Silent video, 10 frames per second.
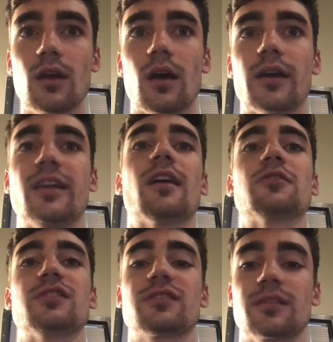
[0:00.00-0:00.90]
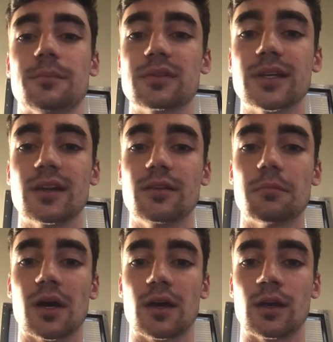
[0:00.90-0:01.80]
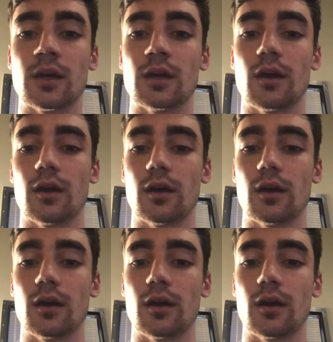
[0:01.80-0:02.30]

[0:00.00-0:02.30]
I now just completed my